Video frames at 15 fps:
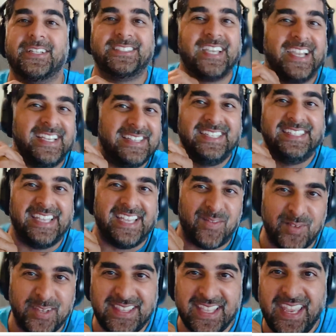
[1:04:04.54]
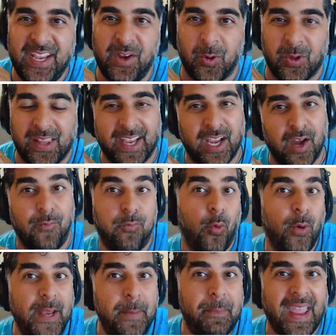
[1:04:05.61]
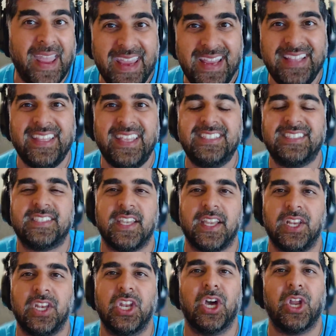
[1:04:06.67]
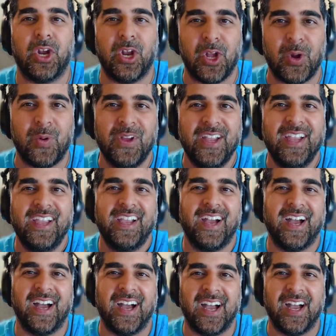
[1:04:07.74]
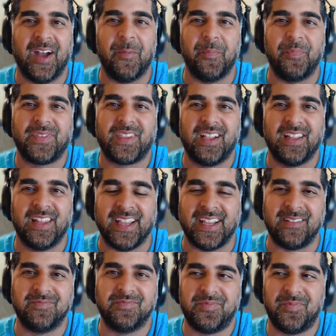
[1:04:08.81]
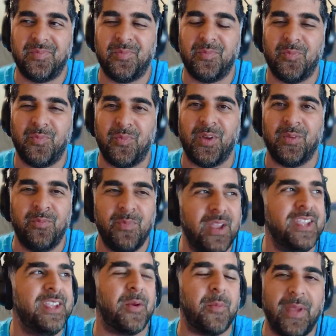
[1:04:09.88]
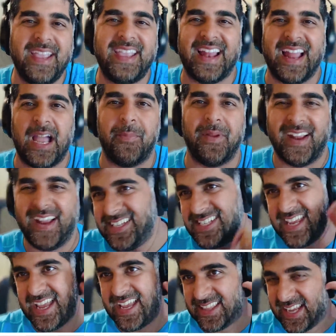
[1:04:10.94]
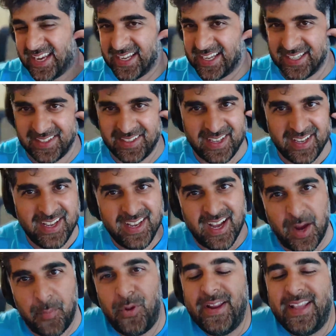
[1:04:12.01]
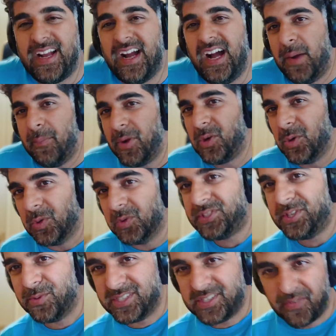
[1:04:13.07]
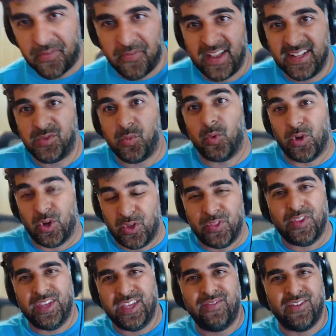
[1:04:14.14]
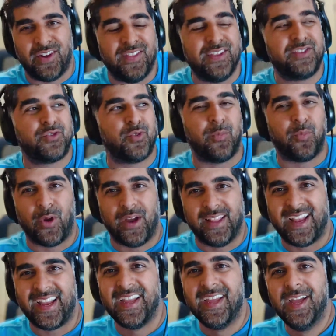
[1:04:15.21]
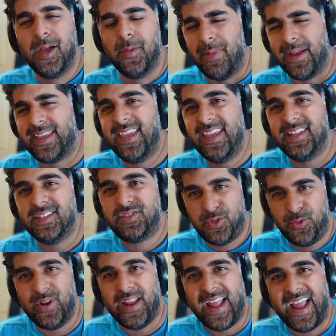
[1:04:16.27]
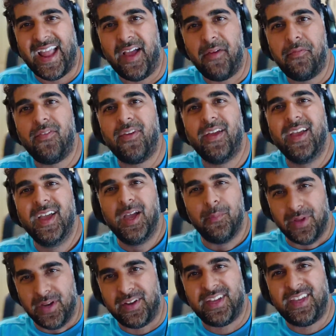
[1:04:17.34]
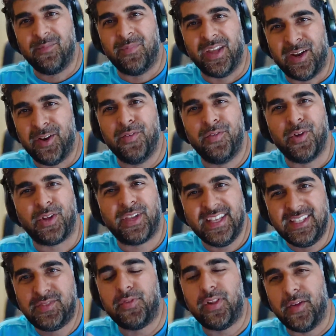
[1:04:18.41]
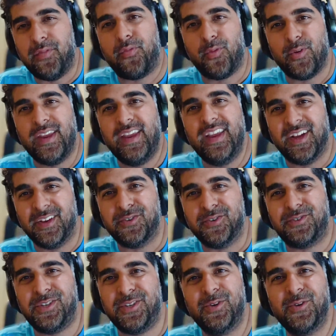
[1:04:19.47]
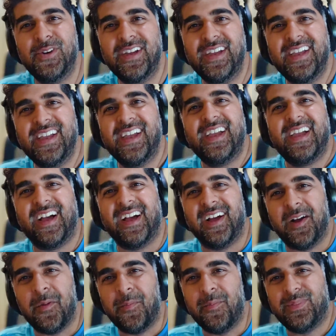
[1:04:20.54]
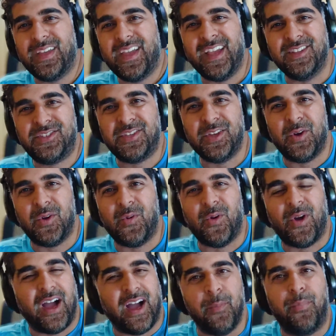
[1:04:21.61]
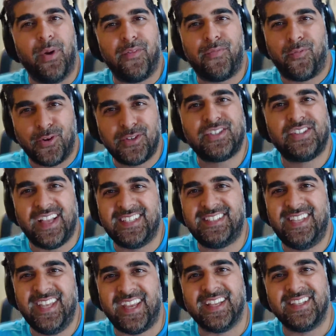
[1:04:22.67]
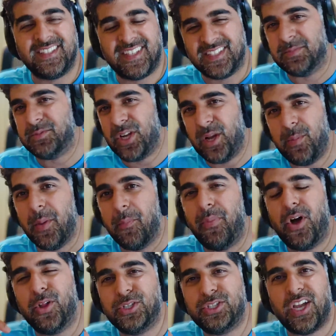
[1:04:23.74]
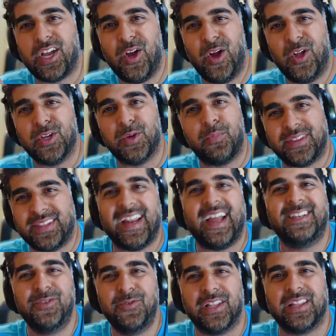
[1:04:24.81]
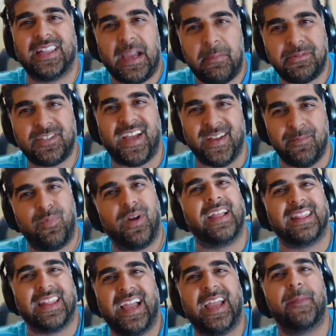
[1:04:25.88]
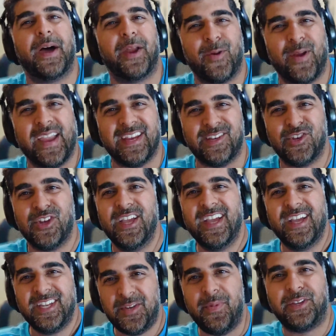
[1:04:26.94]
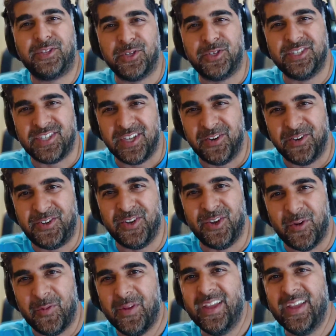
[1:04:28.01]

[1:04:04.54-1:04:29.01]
tightly to everything or like avoid paying things it's like no no no um like you know make it happen i actually had like a a pretty comical series of events where on the, even on this trip where i like my kid is two and a half but it but i don't know if you know kids fly free under two um, yeah. and so i bought first class tickets because i'm trying to be a baller shot caller but then i do the lap I, I lie about her age to make sure she's under two